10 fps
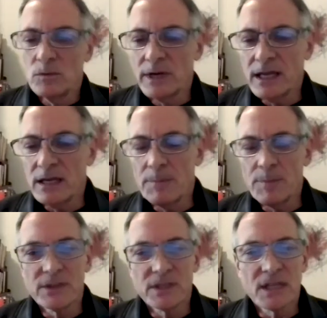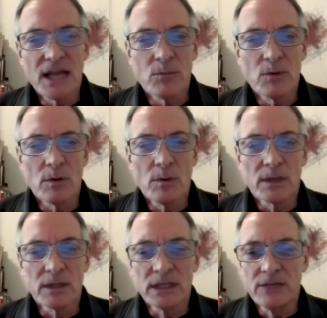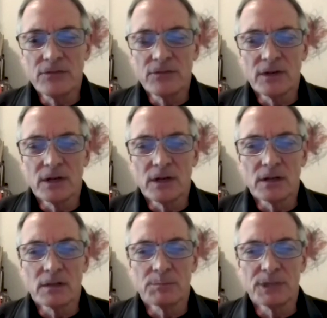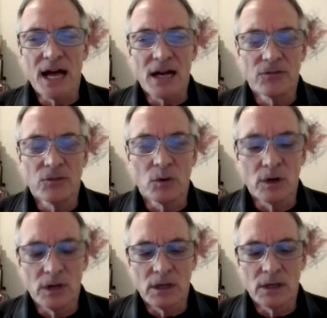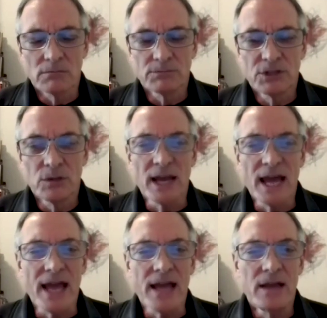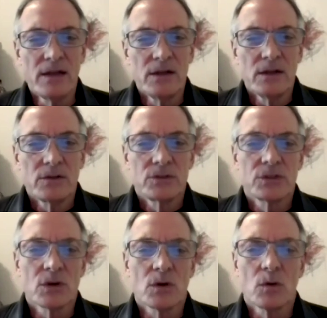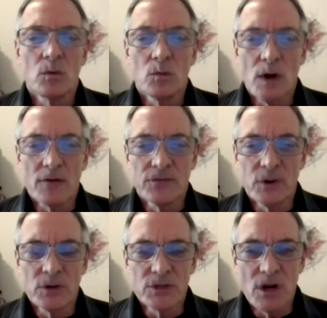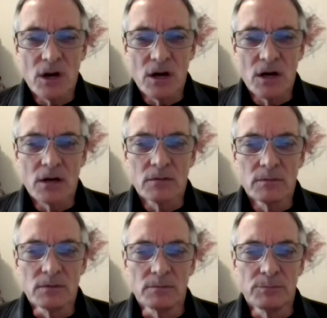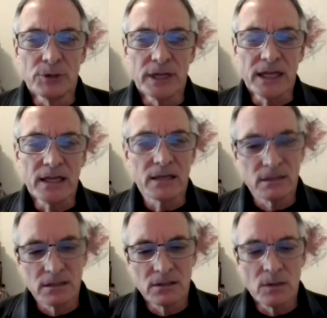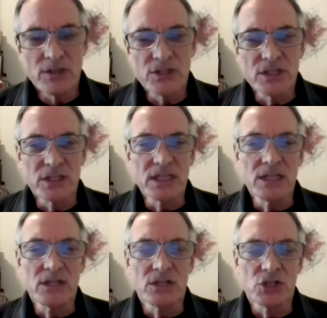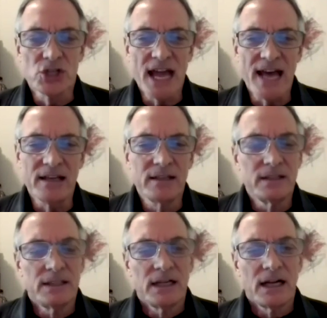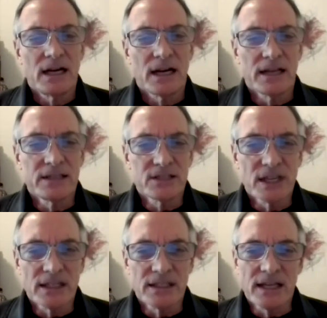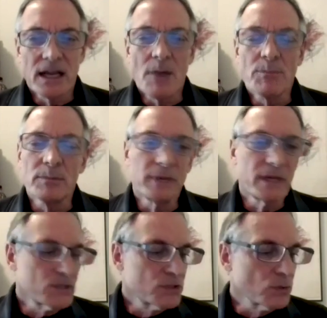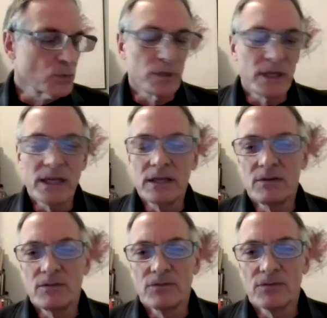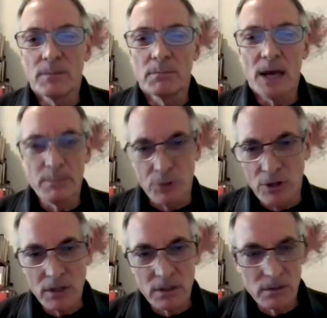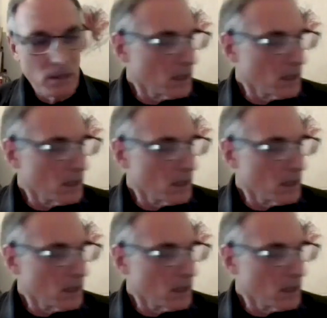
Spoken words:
We're getting up on the time where we want to leave a block for Q&A. So while folks are putting questions into chat, I'd just like to take a couple of minutes to read from my book.